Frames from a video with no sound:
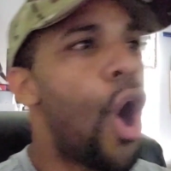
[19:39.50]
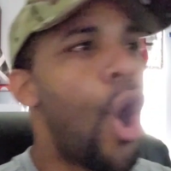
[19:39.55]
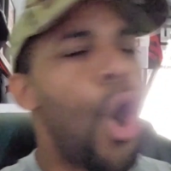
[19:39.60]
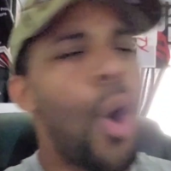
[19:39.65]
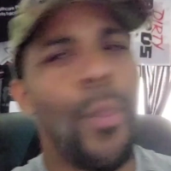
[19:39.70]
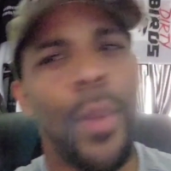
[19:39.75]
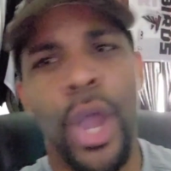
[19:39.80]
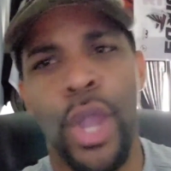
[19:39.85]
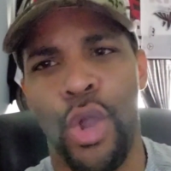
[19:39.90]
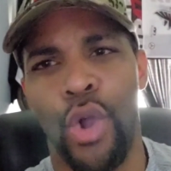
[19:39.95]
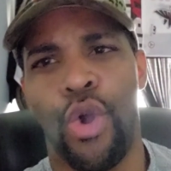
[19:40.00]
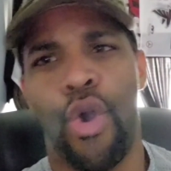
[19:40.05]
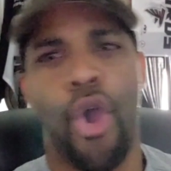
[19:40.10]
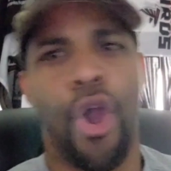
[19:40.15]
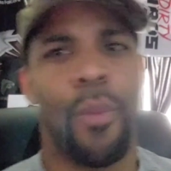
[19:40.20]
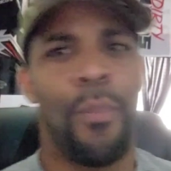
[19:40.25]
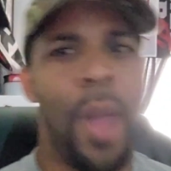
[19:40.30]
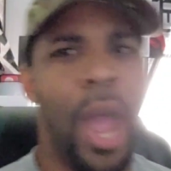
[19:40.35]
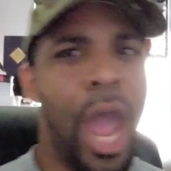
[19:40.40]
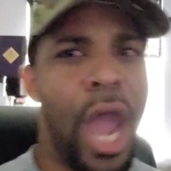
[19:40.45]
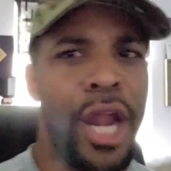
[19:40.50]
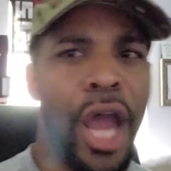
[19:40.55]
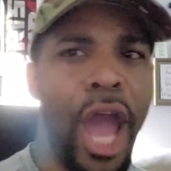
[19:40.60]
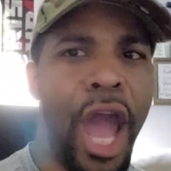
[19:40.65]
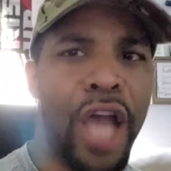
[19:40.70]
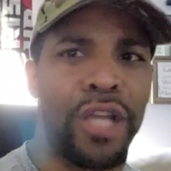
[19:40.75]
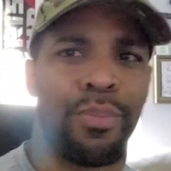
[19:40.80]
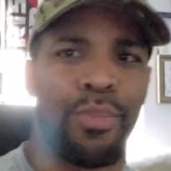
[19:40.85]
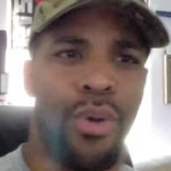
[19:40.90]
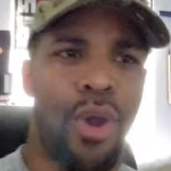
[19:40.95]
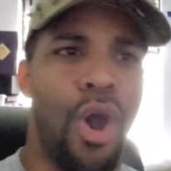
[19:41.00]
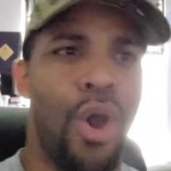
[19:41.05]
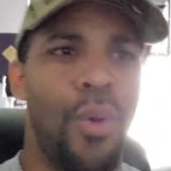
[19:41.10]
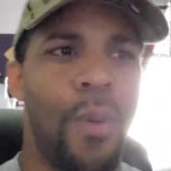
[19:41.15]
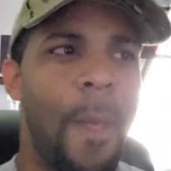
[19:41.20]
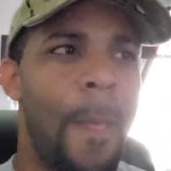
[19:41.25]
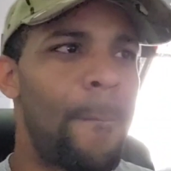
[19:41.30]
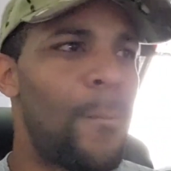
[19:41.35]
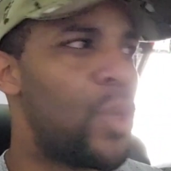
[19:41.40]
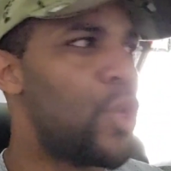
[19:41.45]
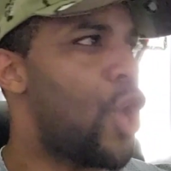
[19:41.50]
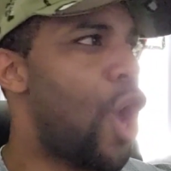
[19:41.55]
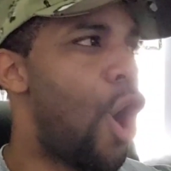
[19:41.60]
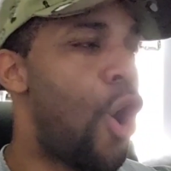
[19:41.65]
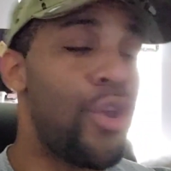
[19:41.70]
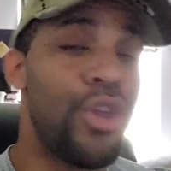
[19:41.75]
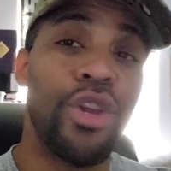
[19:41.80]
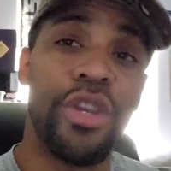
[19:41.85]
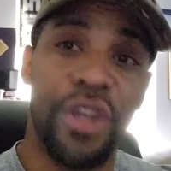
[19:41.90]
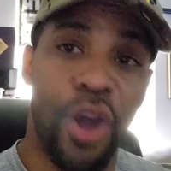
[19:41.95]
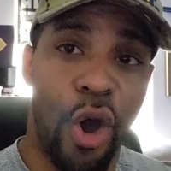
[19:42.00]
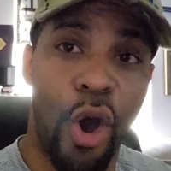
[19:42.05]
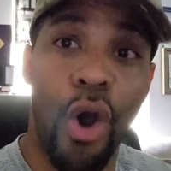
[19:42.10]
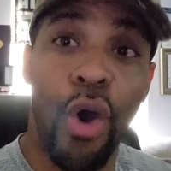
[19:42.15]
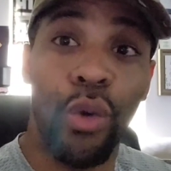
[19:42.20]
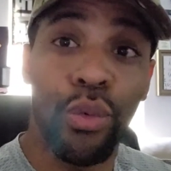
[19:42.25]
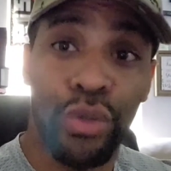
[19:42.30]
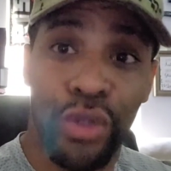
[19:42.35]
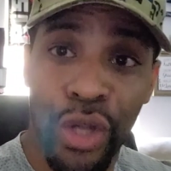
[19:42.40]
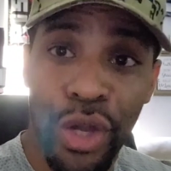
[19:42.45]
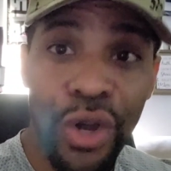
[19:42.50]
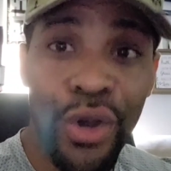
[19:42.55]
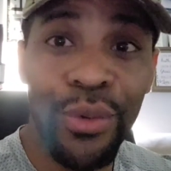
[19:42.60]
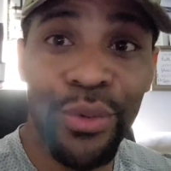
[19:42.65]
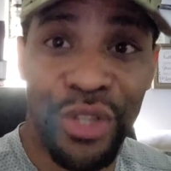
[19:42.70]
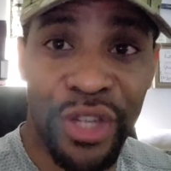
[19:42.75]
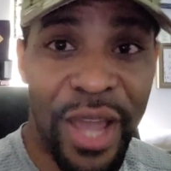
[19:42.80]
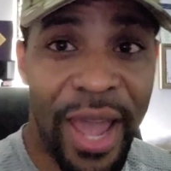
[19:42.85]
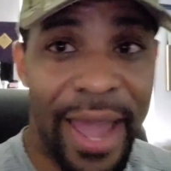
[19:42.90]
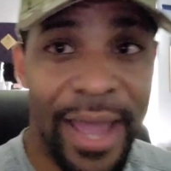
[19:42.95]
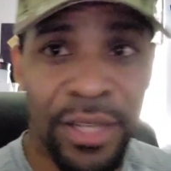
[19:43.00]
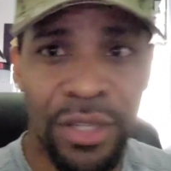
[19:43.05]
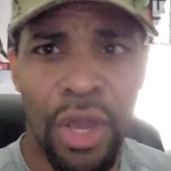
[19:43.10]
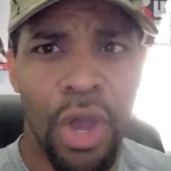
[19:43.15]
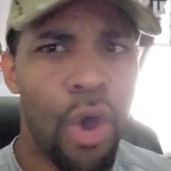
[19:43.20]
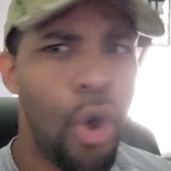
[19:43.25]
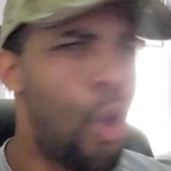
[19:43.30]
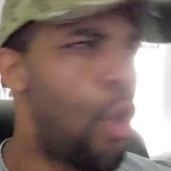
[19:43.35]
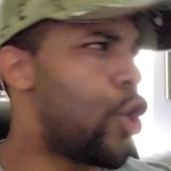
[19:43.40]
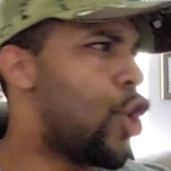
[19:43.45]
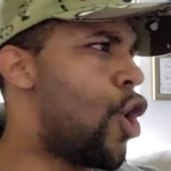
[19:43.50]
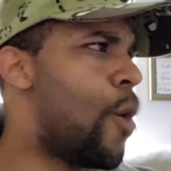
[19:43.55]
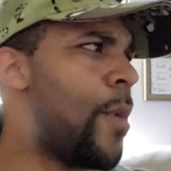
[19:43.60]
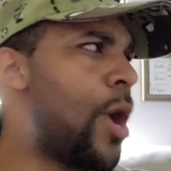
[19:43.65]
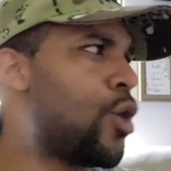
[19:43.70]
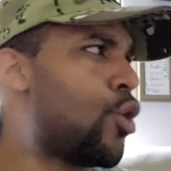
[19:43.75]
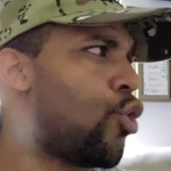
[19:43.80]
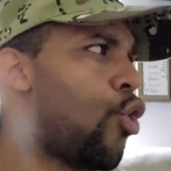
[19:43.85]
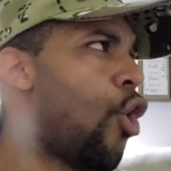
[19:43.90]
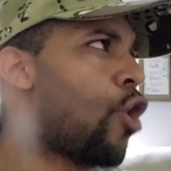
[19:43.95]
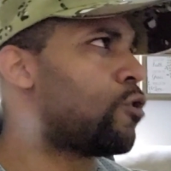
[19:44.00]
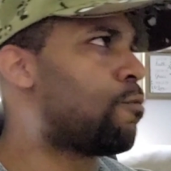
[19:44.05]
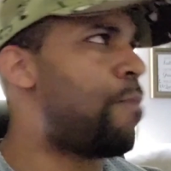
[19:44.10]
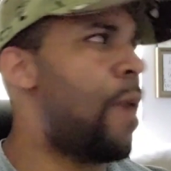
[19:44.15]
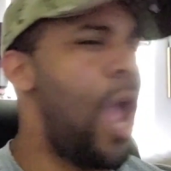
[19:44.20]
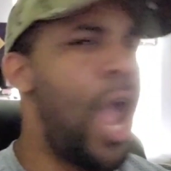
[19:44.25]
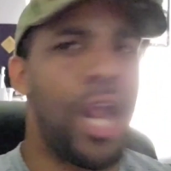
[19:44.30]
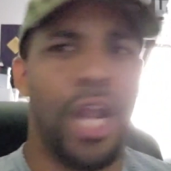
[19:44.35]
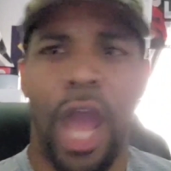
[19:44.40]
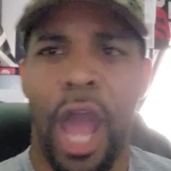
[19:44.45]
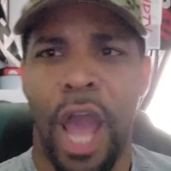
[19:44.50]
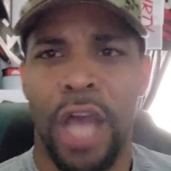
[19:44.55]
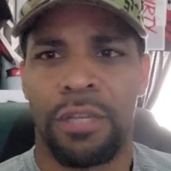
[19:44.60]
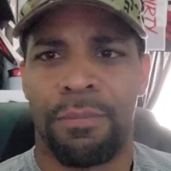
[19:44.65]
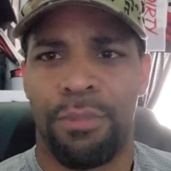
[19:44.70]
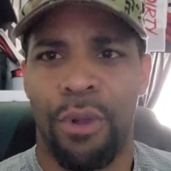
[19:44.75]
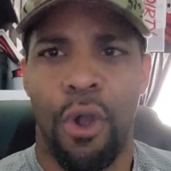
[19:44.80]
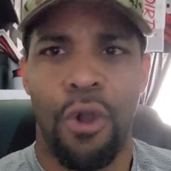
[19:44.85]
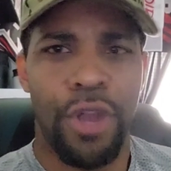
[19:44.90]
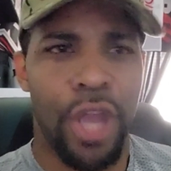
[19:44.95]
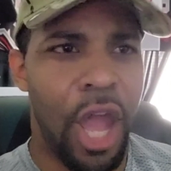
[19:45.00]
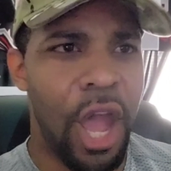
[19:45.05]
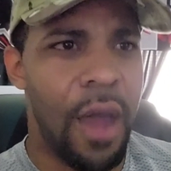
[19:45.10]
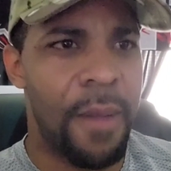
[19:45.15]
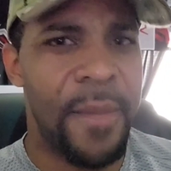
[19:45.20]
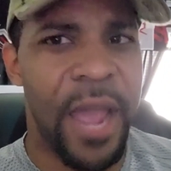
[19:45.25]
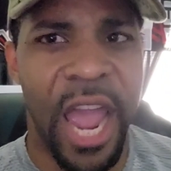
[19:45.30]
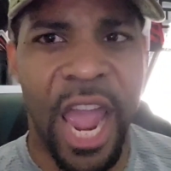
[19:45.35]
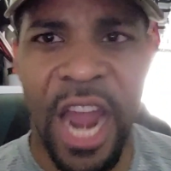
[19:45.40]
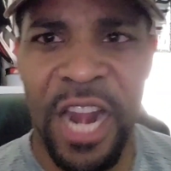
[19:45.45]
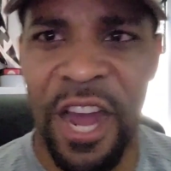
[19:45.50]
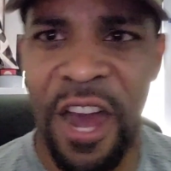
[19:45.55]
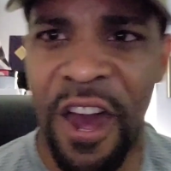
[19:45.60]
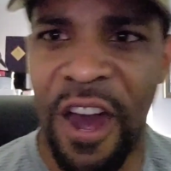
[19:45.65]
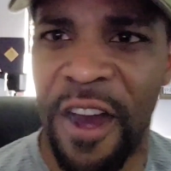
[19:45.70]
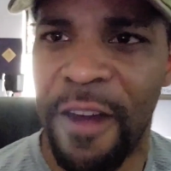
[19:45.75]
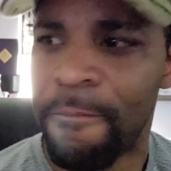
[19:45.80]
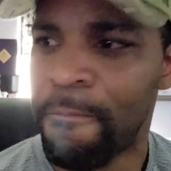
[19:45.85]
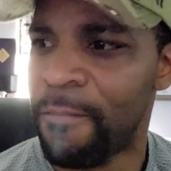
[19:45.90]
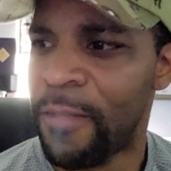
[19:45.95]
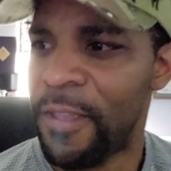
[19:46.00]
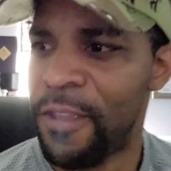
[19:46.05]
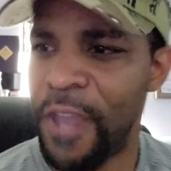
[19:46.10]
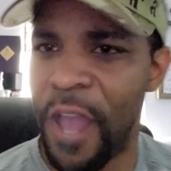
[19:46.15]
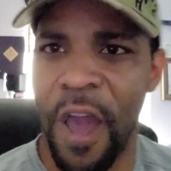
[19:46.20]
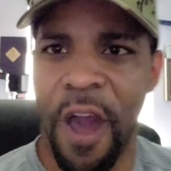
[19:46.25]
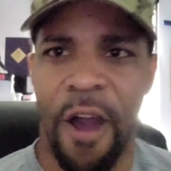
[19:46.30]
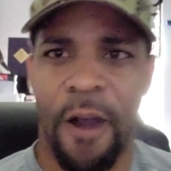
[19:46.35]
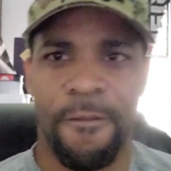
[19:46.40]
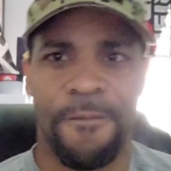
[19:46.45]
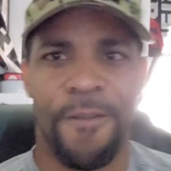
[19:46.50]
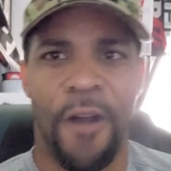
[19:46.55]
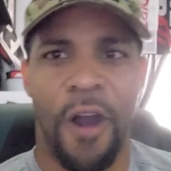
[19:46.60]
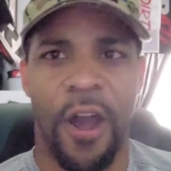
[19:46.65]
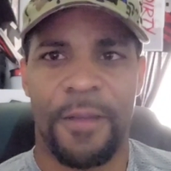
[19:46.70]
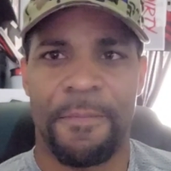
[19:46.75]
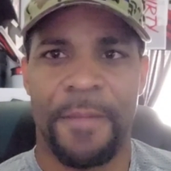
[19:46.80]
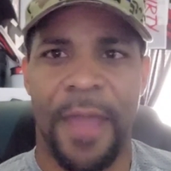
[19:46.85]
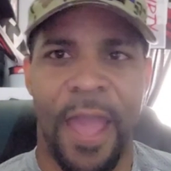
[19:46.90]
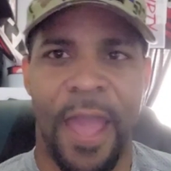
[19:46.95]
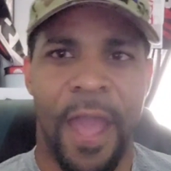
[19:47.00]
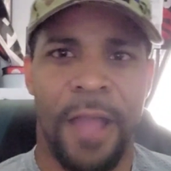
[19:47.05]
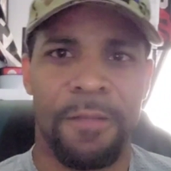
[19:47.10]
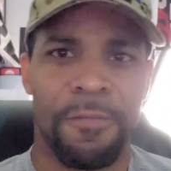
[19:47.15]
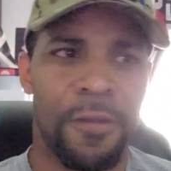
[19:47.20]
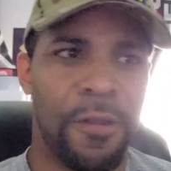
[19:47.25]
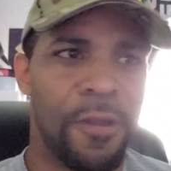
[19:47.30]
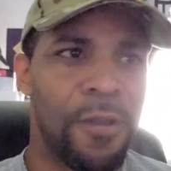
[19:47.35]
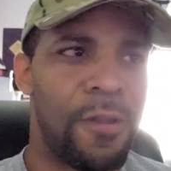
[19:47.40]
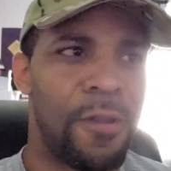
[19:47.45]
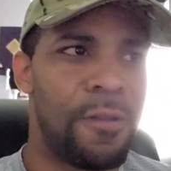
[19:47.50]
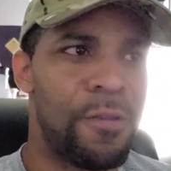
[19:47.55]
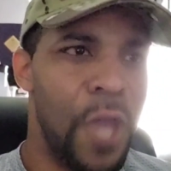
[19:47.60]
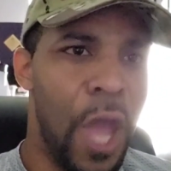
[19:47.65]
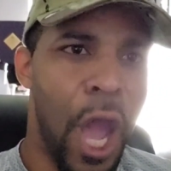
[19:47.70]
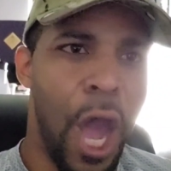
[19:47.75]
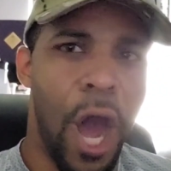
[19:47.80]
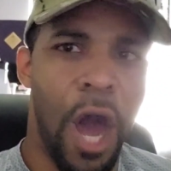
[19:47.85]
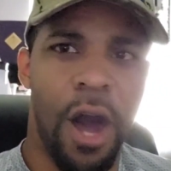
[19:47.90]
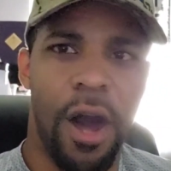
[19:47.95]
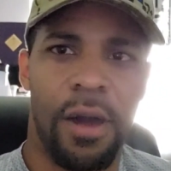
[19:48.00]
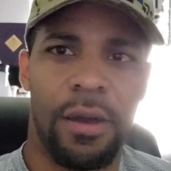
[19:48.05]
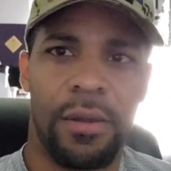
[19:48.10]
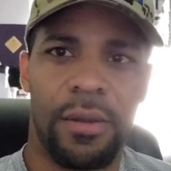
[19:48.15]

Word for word: oh, man, your car badass, bro. Oh, you, your whole tune changed. Oh, yeah, man, your car's badass, bro. Yeah, man. Uh, Yeah, fuck, man. Yeah.